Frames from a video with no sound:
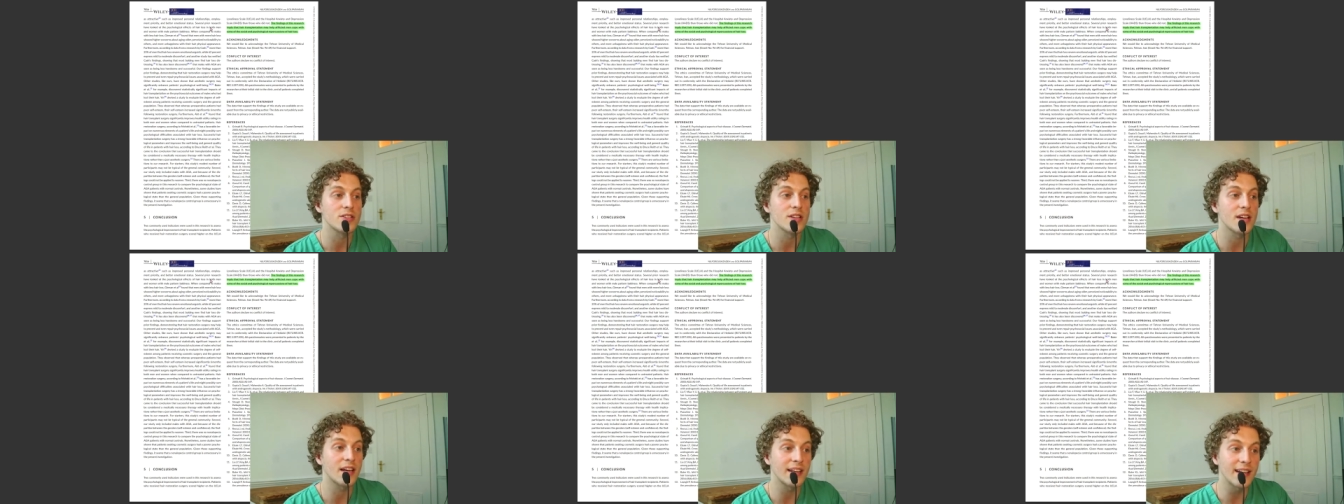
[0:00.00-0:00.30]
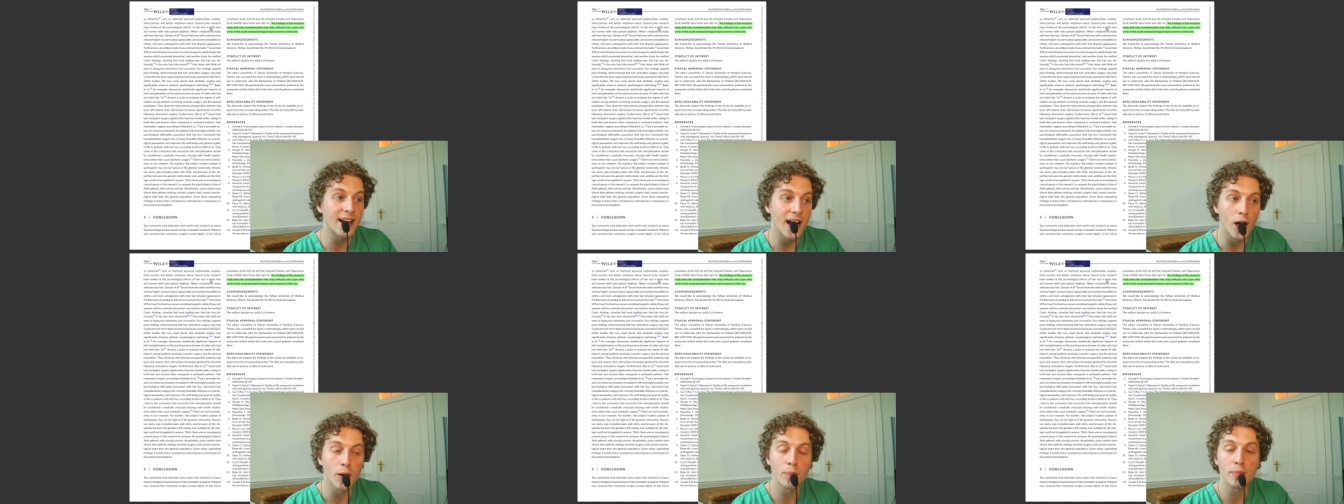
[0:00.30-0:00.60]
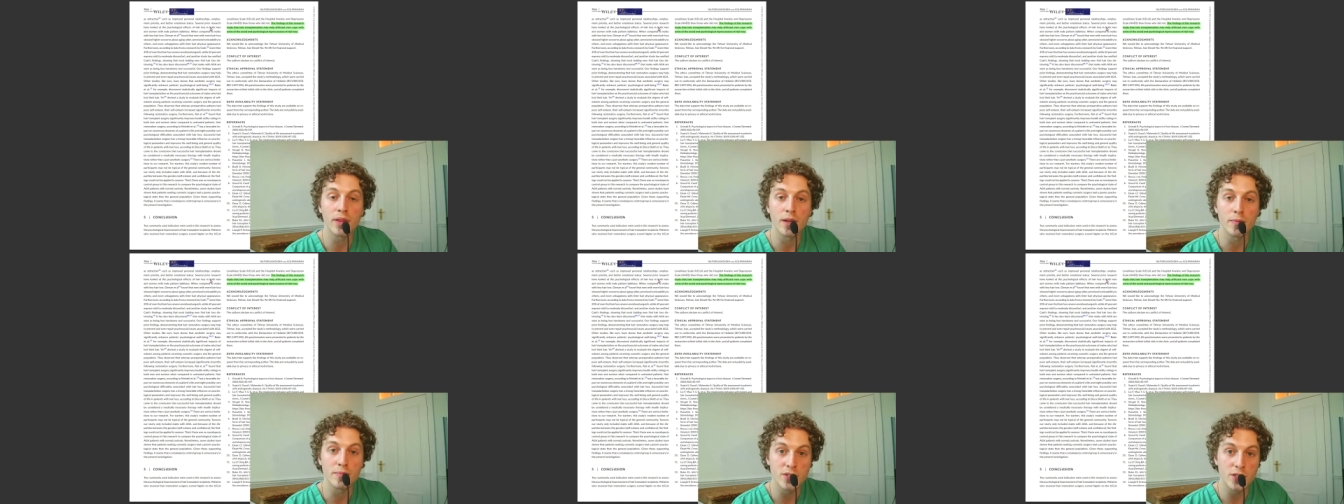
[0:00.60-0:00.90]
It can help
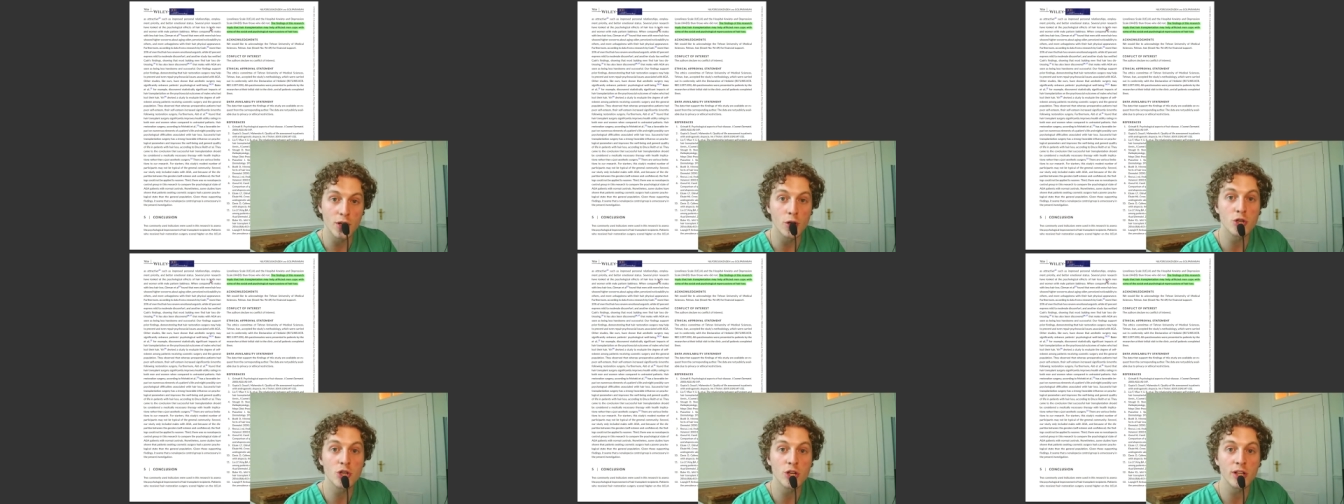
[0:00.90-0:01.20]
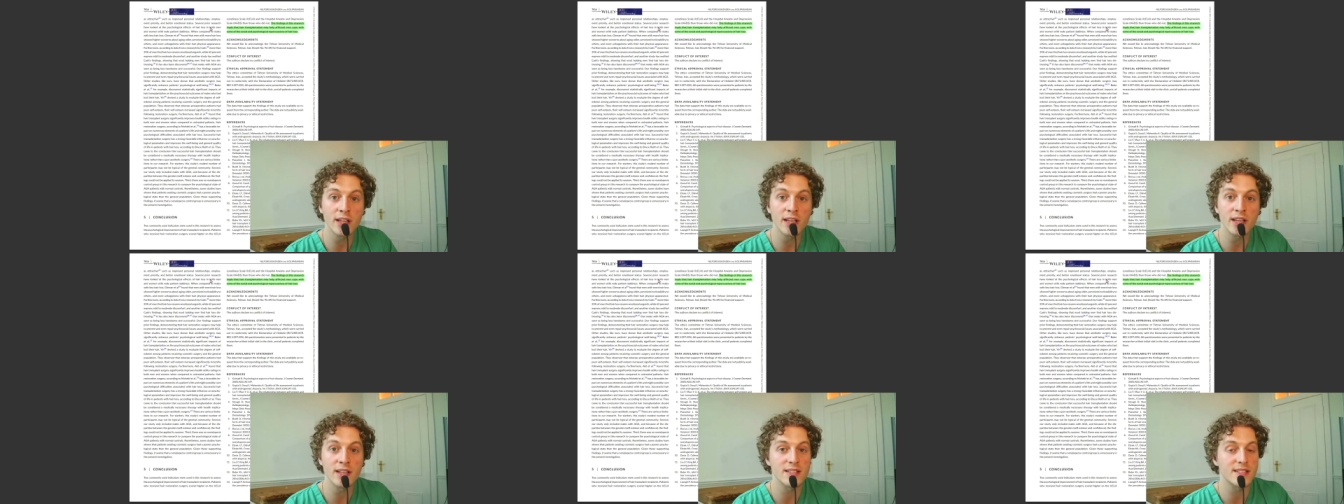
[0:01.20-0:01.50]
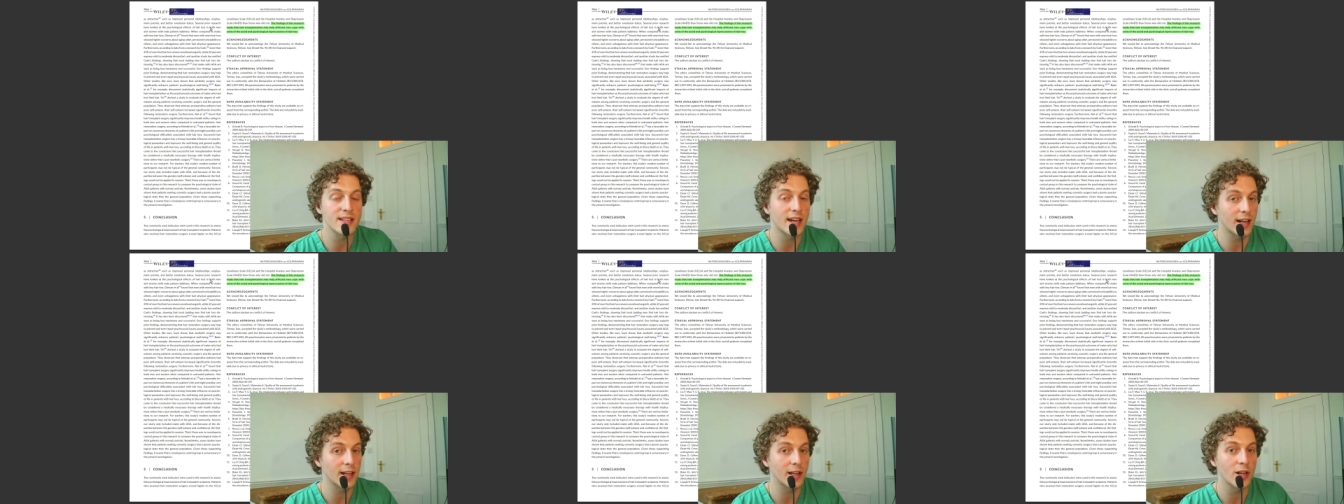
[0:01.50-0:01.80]
them socially and
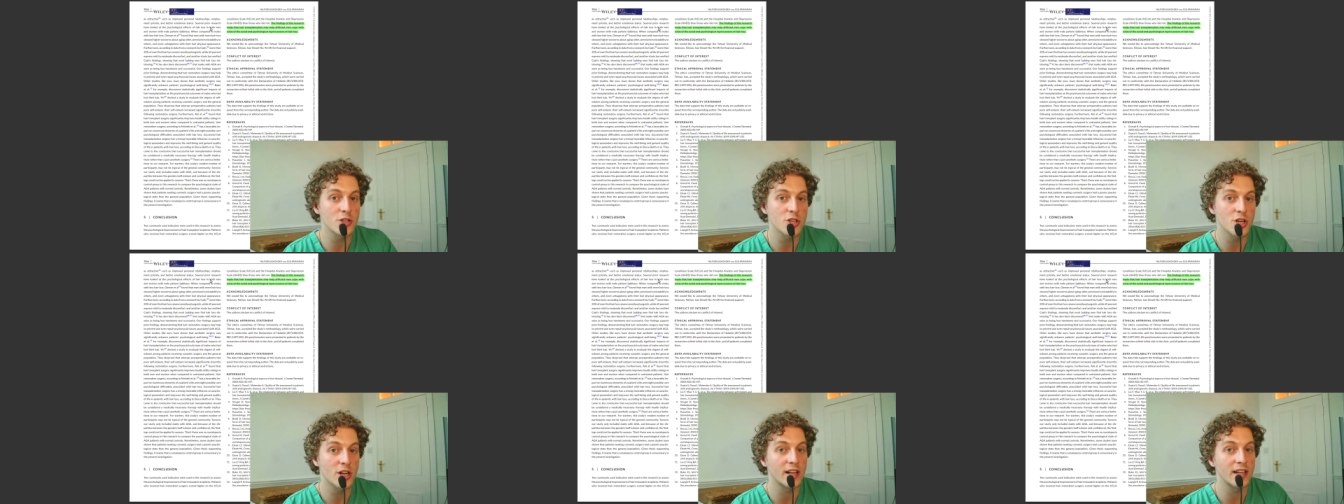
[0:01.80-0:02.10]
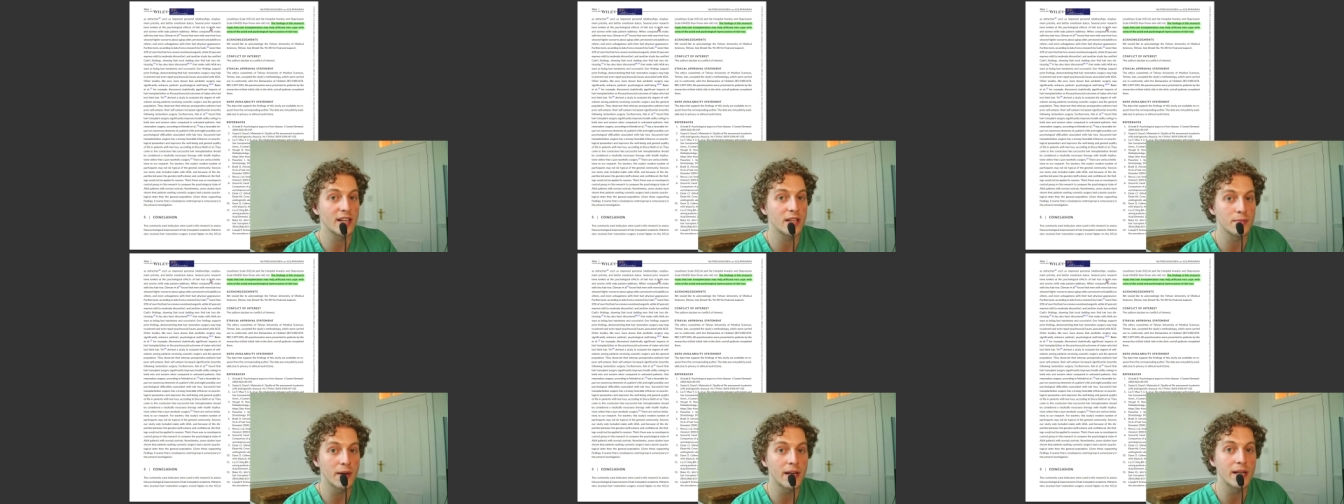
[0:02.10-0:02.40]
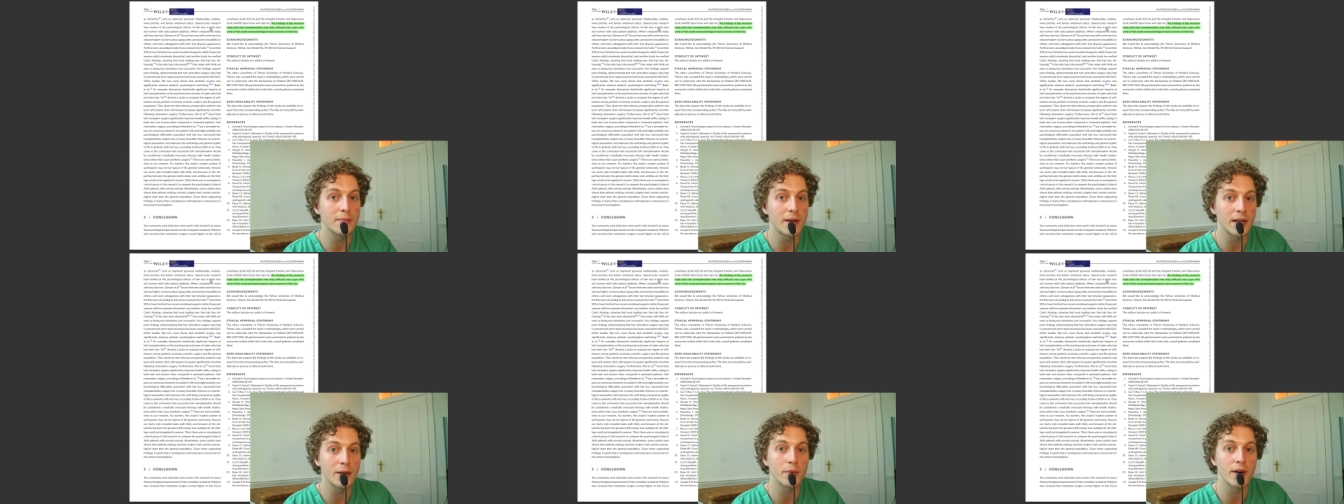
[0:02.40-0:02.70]
psychologically in many
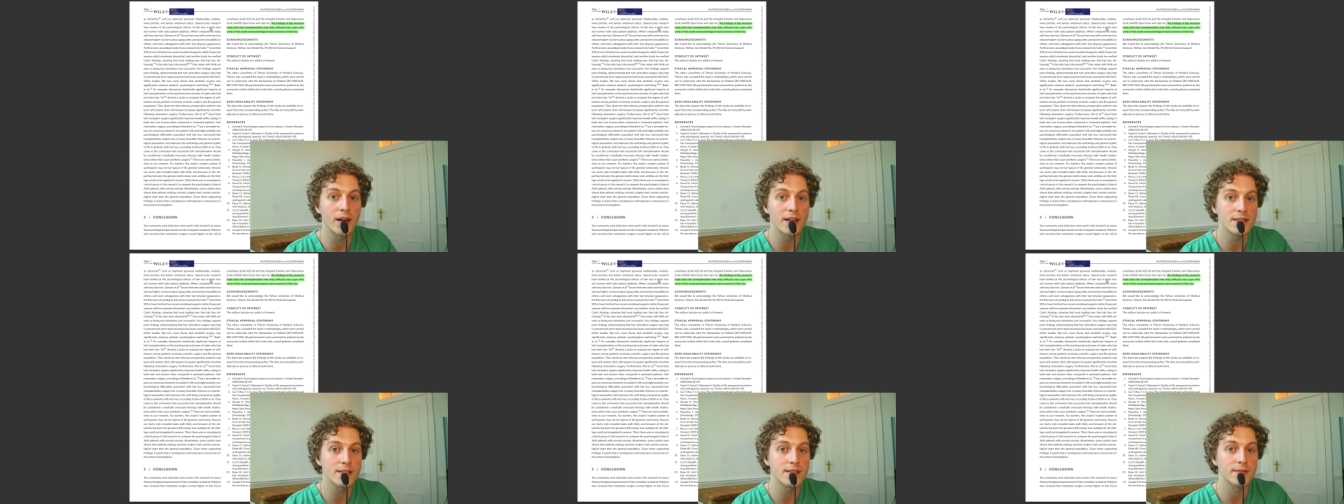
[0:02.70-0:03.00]
many ways.